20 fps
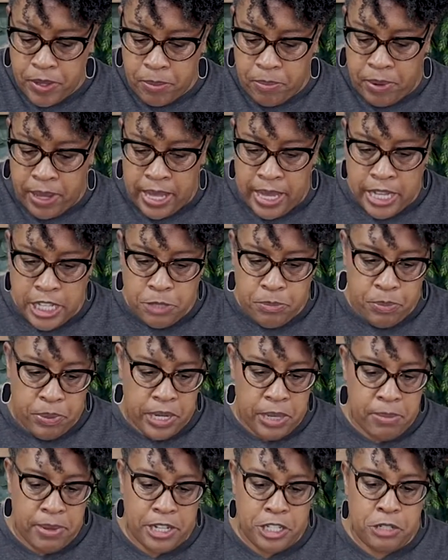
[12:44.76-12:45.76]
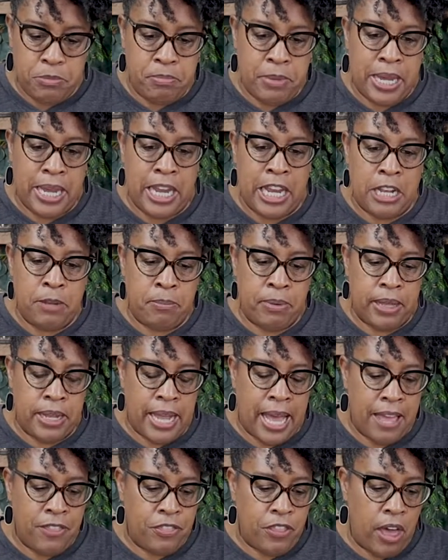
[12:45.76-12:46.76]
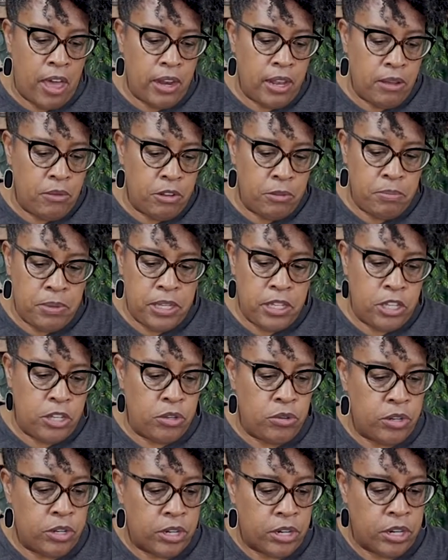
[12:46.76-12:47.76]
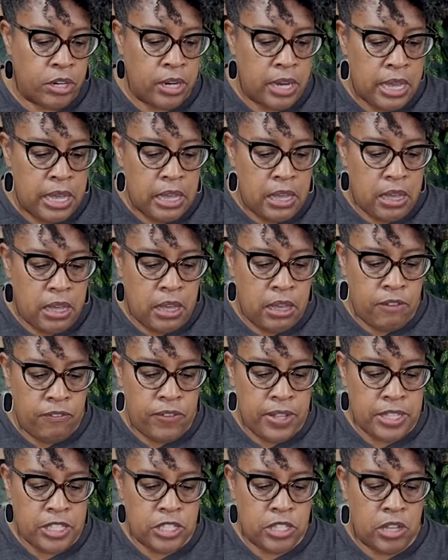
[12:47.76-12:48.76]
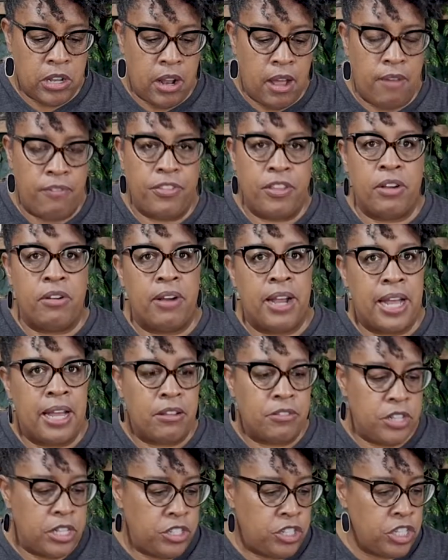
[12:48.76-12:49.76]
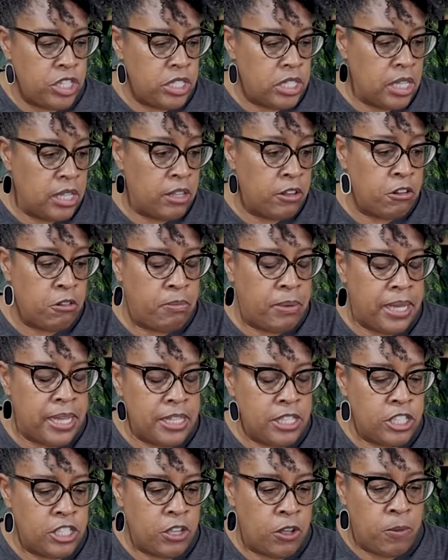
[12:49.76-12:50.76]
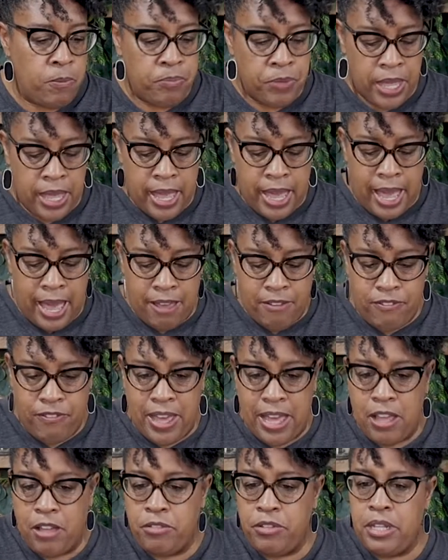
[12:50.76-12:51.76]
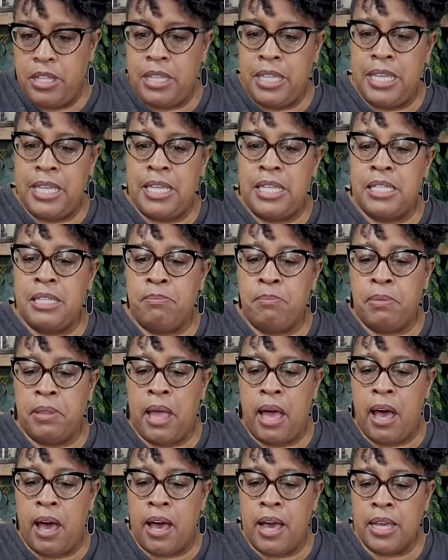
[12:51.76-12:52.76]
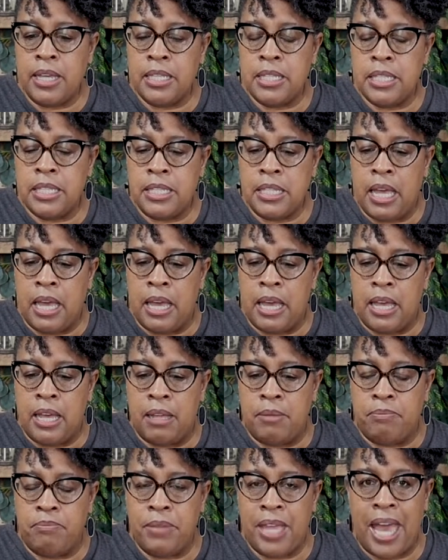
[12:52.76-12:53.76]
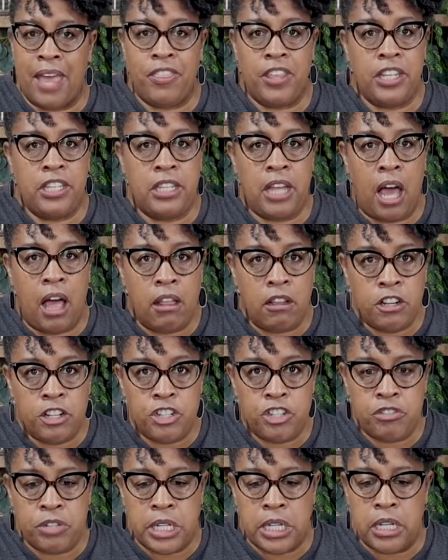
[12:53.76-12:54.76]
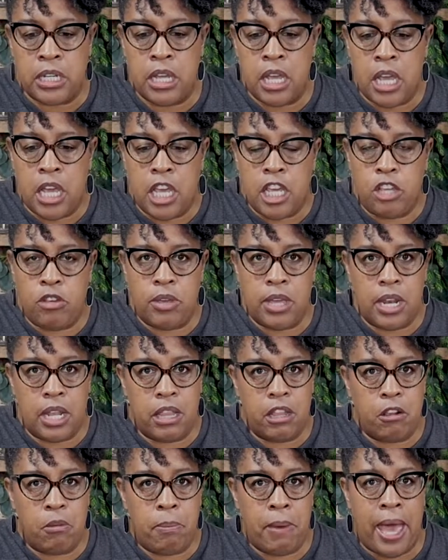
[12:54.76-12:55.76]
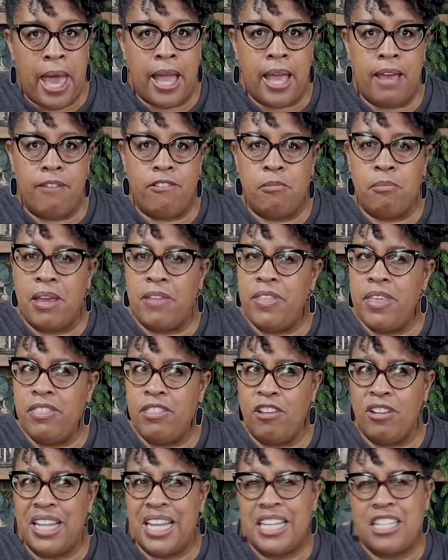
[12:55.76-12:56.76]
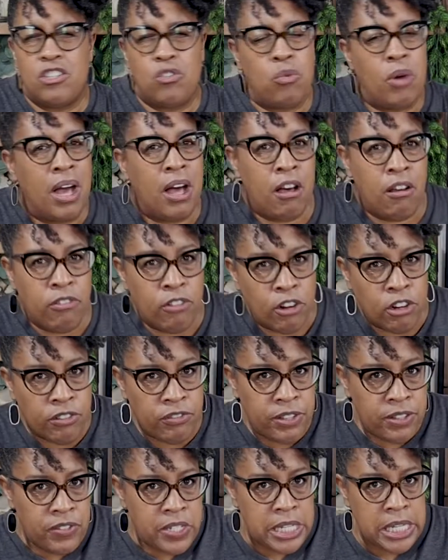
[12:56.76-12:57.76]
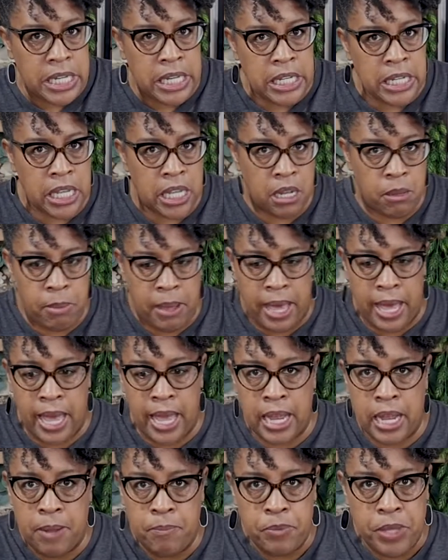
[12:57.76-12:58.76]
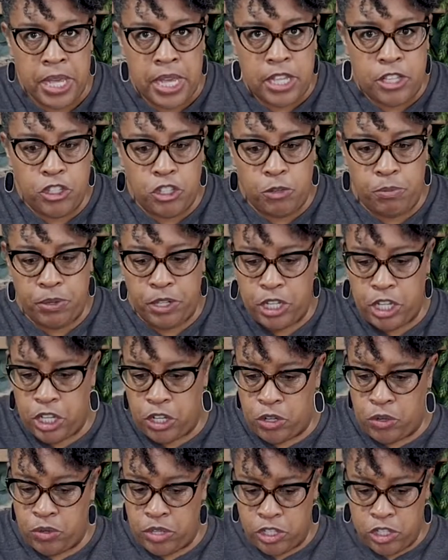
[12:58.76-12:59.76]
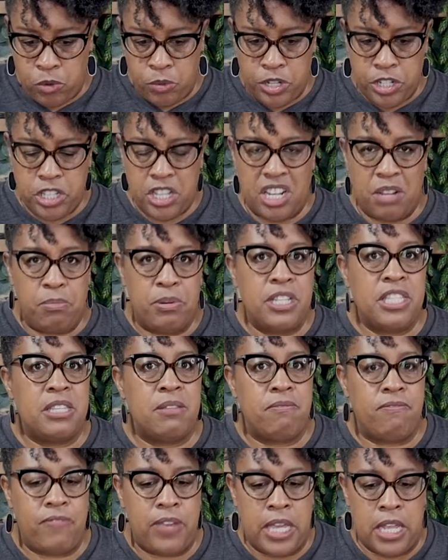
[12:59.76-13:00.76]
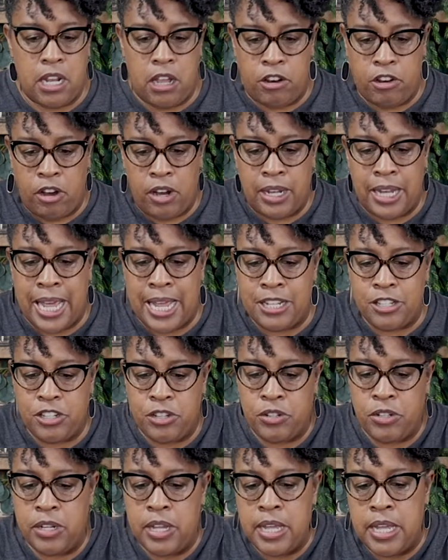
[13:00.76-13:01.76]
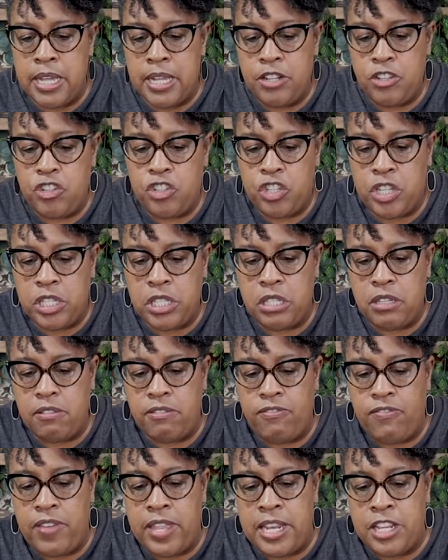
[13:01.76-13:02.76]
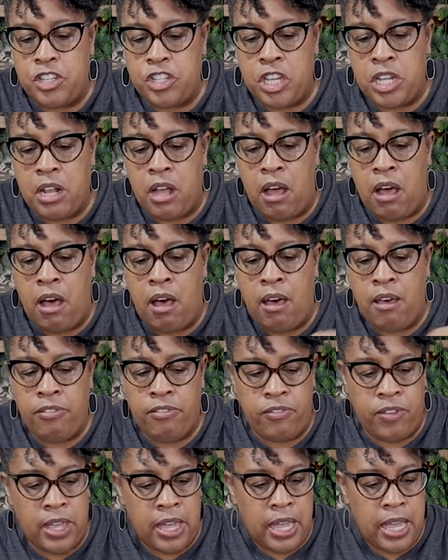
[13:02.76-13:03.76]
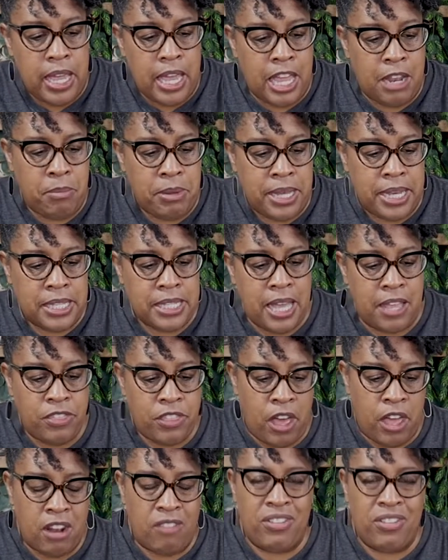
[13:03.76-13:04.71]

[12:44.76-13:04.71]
but it's pretty much made. But I thought it would be cuter if it stood off the ground just a little bit. So I found these blocks at the Dollar Tree. You get a little bag of them. I think they're like 12 or 15 in a bag. Super cute. So we're just gonna put some feet on our lantern just to finish it off. And because I thought